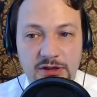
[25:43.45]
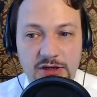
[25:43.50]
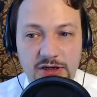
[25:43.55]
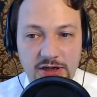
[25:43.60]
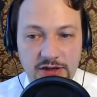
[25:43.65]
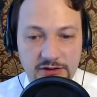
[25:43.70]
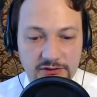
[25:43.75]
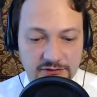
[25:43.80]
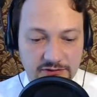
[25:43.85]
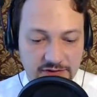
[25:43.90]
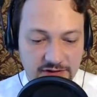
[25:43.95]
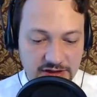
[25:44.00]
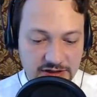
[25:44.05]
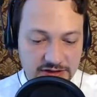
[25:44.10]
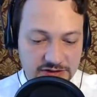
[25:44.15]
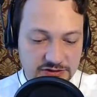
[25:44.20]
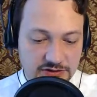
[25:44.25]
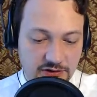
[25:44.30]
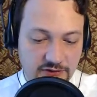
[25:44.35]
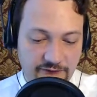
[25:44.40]
and
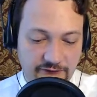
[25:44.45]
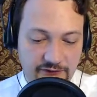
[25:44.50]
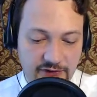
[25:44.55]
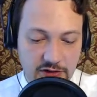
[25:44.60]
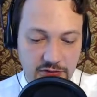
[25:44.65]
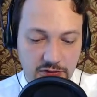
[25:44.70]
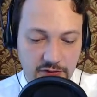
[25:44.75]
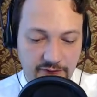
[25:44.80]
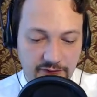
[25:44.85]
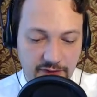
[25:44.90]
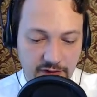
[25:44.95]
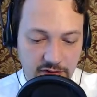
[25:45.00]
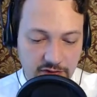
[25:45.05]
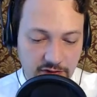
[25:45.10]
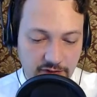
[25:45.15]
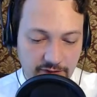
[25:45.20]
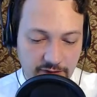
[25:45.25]
these are very, very,